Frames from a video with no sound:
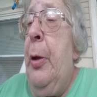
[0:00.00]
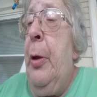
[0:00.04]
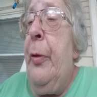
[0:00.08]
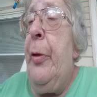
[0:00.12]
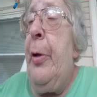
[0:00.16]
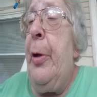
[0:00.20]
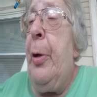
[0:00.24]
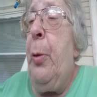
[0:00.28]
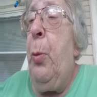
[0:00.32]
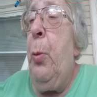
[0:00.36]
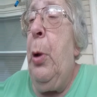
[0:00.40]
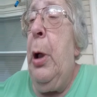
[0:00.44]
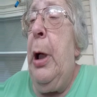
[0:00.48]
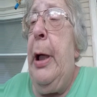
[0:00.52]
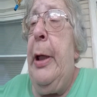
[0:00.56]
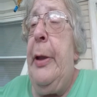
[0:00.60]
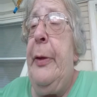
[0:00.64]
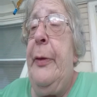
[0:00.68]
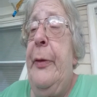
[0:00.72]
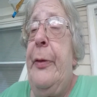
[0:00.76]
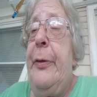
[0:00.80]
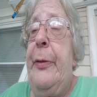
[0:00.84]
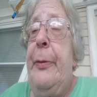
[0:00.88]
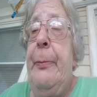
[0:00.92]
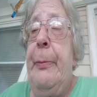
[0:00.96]
There
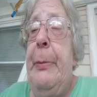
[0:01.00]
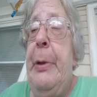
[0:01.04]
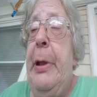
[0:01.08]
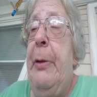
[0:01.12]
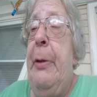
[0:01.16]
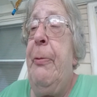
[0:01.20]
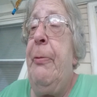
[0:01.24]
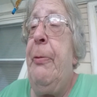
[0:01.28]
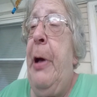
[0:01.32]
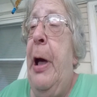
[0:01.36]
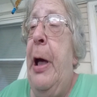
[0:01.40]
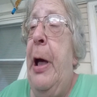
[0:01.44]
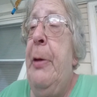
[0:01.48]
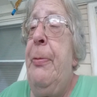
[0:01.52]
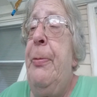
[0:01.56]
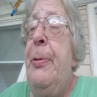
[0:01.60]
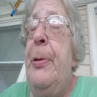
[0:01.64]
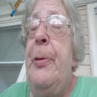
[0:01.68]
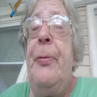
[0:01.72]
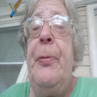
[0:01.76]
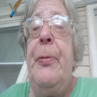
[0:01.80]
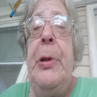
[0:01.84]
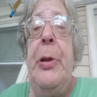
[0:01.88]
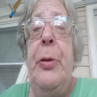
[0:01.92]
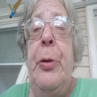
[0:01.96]
was, at
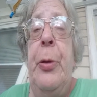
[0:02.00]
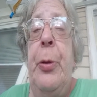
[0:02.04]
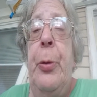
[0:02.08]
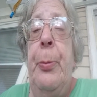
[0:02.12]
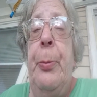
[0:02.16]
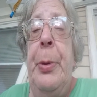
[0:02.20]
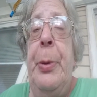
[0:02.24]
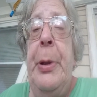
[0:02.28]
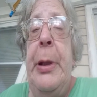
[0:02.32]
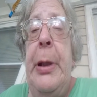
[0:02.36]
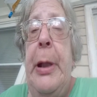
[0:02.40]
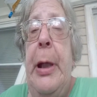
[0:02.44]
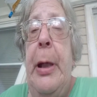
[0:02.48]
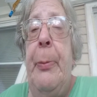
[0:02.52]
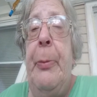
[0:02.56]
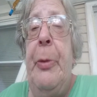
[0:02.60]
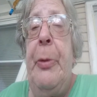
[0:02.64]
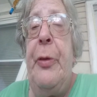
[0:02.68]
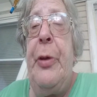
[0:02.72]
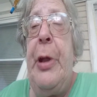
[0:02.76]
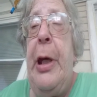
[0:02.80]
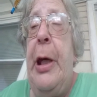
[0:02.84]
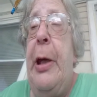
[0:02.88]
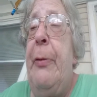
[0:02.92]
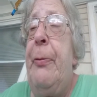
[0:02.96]
5:52 p.m.
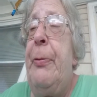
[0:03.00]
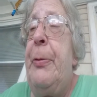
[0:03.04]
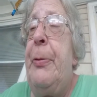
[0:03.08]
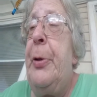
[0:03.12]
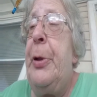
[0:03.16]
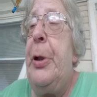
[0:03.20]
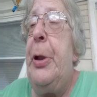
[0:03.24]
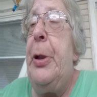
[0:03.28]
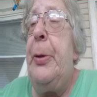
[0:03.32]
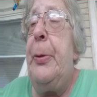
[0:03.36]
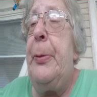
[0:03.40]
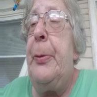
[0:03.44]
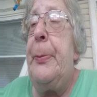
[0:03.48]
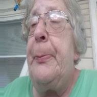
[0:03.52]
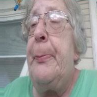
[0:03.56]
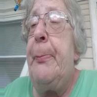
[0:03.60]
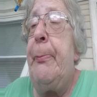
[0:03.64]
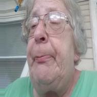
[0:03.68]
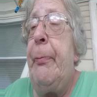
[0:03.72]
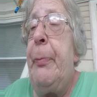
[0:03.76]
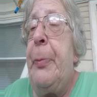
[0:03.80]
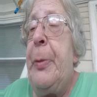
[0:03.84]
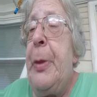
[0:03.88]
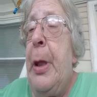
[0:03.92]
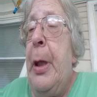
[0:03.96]
this afternoon,
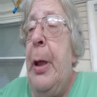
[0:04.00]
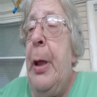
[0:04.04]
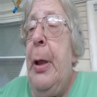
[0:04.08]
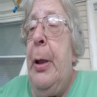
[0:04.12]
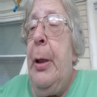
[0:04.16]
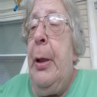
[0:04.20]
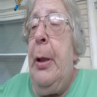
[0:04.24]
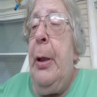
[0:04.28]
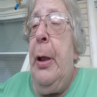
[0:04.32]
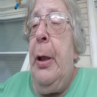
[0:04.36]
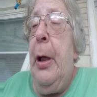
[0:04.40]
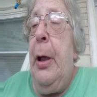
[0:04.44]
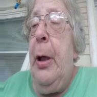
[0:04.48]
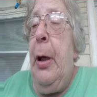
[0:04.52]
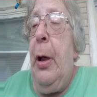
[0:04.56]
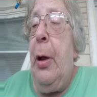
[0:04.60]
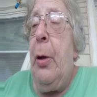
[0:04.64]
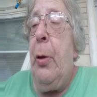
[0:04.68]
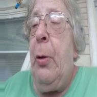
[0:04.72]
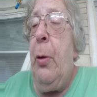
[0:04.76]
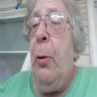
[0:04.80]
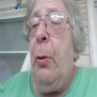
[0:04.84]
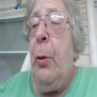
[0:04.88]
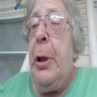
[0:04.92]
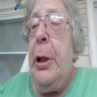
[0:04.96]

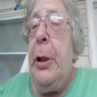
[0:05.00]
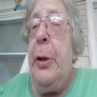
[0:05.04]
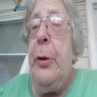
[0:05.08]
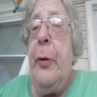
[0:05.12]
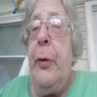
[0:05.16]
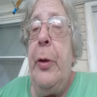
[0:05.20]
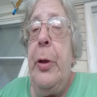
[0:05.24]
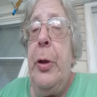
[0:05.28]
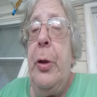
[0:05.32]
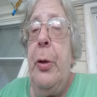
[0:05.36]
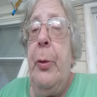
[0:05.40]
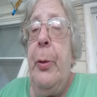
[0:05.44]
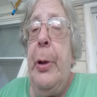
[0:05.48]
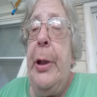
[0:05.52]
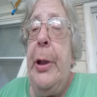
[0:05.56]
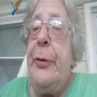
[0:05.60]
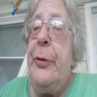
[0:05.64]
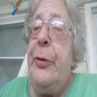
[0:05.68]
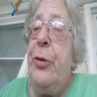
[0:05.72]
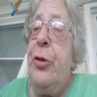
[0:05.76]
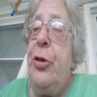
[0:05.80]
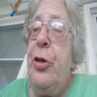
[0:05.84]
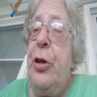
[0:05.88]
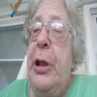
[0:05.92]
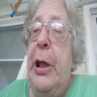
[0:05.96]
according to the
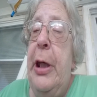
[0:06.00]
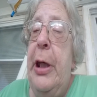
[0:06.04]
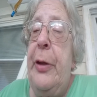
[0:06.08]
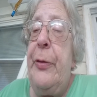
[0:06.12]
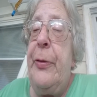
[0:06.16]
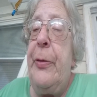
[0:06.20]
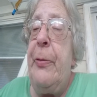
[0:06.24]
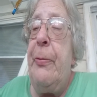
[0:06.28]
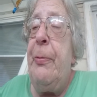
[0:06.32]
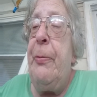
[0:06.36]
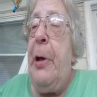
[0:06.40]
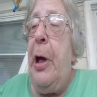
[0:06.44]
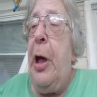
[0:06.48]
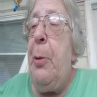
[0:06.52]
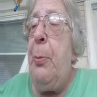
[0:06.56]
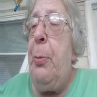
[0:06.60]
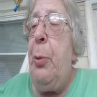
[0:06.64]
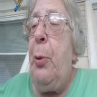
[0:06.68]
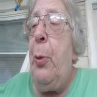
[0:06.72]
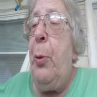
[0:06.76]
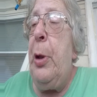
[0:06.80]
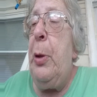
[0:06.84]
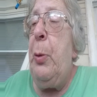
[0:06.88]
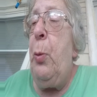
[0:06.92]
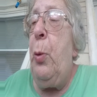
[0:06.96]
USGS, a
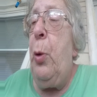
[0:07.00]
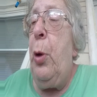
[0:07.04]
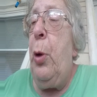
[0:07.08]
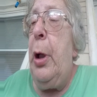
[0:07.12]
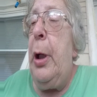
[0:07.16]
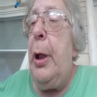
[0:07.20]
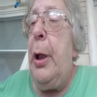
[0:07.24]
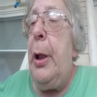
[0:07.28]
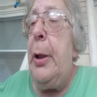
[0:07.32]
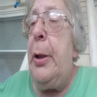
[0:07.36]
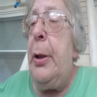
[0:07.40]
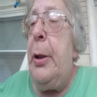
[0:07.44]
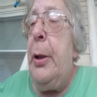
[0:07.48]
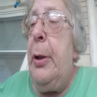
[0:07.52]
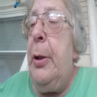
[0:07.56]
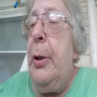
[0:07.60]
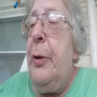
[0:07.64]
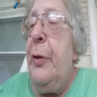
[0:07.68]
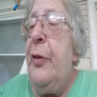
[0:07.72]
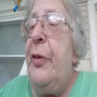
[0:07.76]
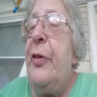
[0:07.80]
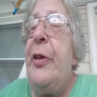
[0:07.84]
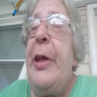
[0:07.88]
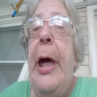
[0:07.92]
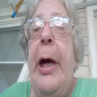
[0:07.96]
5.1
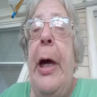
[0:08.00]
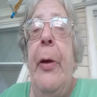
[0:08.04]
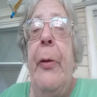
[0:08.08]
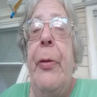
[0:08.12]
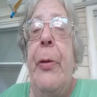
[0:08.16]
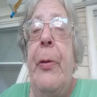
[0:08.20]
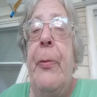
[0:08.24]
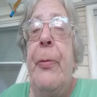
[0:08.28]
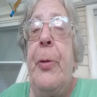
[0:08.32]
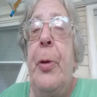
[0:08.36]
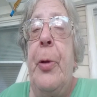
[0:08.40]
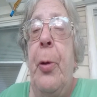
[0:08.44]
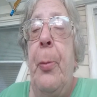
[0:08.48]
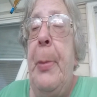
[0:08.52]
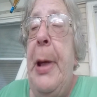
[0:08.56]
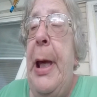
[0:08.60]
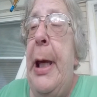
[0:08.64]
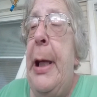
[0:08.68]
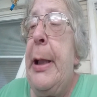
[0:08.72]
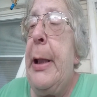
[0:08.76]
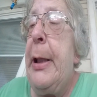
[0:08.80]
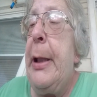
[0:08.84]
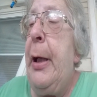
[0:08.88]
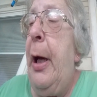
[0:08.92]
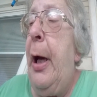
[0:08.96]
south of
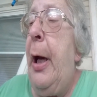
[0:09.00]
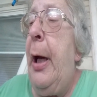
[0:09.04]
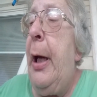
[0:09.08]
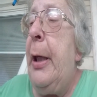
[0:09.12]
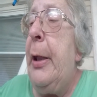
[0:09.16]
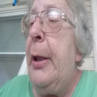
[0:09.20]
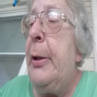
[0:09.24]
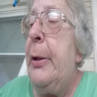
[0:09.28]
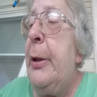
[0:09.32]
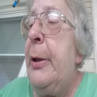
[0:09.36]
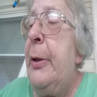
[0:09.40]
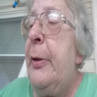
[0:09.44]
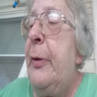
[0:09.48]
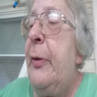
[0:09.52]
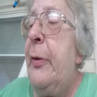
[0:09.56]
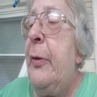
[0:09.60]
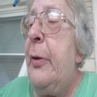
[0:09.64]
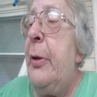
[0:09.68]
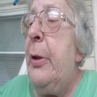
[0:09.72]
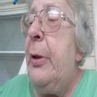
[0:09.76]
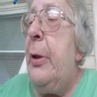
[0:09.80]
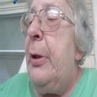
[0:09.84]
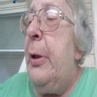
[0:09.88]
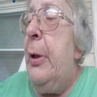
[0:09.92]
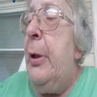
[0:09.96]
Kermadec
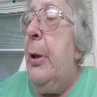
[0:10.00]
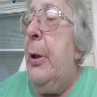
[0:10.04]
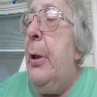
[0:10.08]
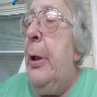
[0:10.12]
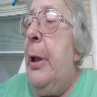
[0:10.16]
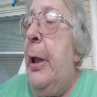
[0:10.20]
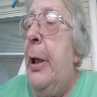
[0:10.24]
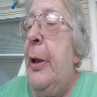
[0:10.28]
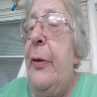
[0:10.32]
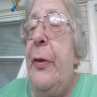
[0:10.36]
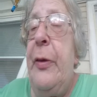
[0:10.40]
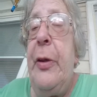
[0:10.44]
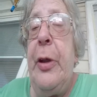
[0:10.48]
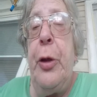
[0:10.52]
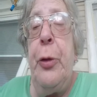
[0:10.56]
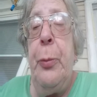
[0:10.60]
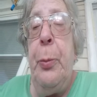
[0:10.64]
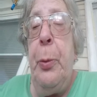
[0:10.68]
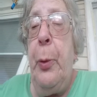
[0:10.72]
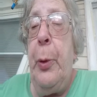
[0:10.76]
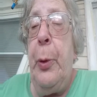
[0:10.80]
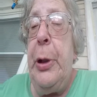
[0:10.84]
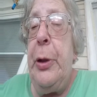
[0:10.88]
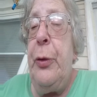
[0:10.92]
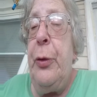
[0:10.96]
Islands and
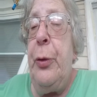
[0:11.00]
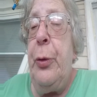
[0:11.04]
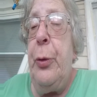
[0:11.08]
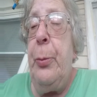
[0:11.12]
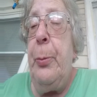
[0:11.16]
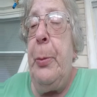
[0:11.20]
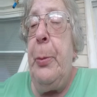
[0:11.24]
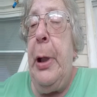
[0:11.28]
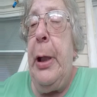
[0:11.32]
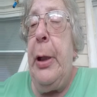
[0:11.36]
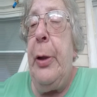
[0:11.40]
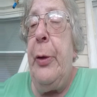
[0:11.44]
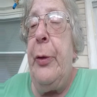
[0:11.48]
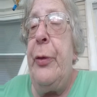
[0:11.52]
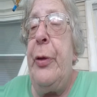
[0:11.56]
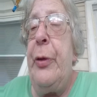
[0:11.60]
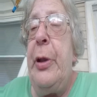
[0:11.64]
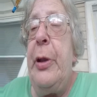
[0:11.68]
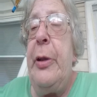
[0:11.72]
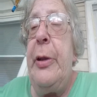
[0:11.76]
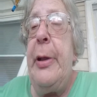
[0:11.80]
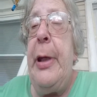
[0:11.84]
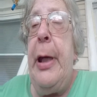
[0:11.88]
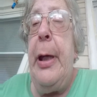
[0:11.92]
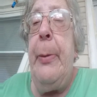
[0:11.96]
6.2 miles
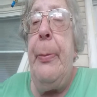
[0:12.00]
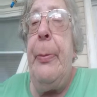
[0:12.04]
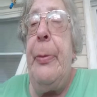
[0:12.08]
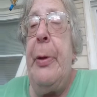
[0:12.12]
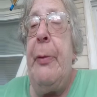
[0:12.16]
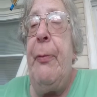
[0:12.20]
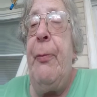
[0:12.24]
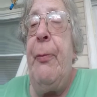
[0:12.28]
in depth.